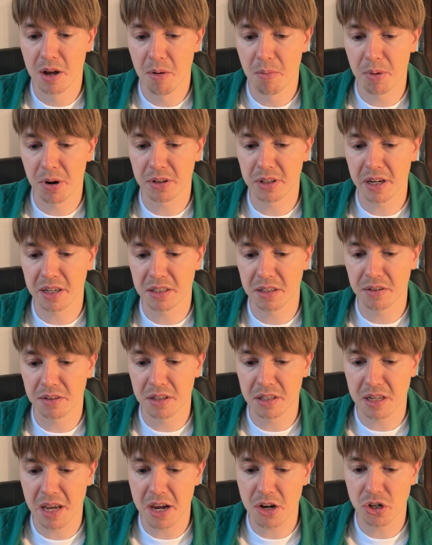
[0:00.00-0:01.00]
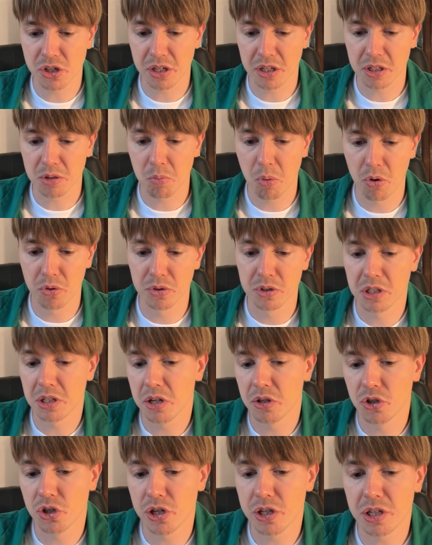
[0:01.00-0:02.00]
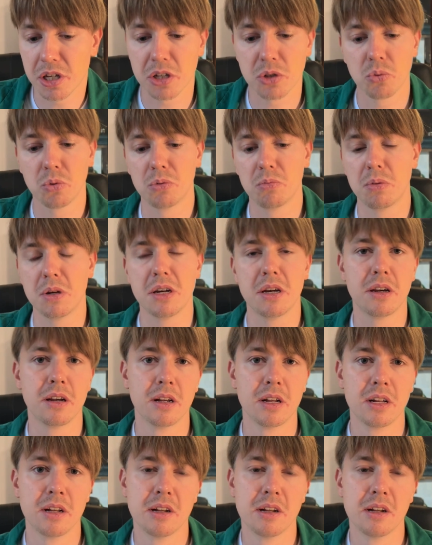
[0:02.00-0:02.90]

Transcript: protecting this h6 pawn, still g6 would be